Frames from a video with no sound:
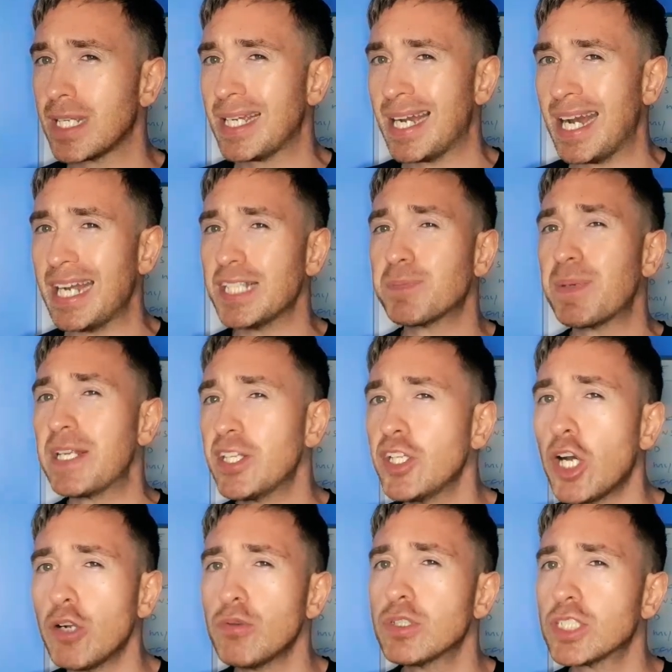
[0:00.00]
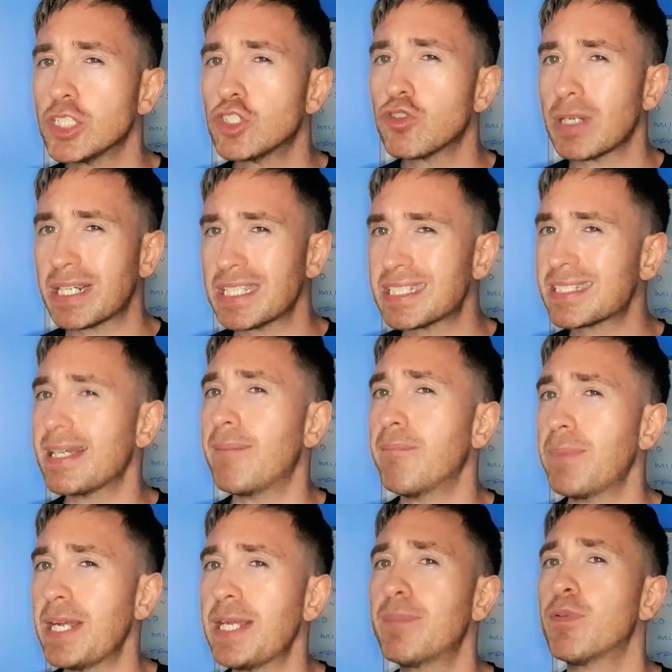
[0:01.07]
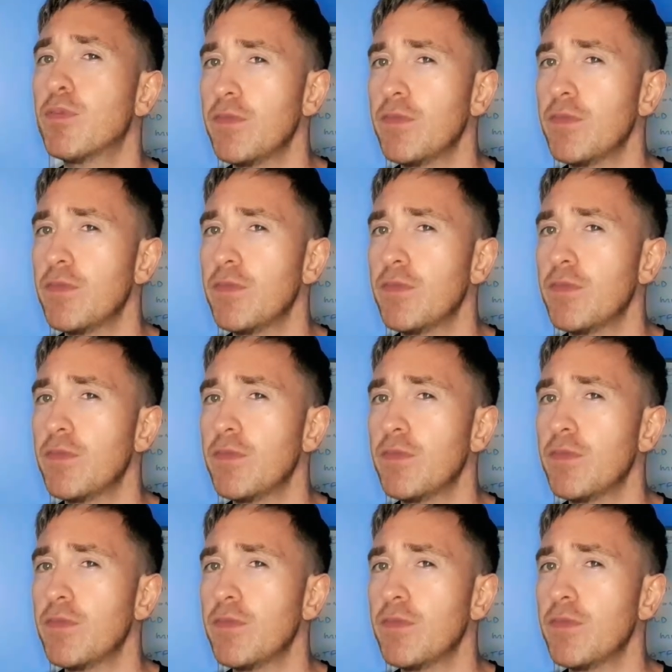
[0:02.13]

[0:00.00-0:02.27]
And it's been known to trigger some people,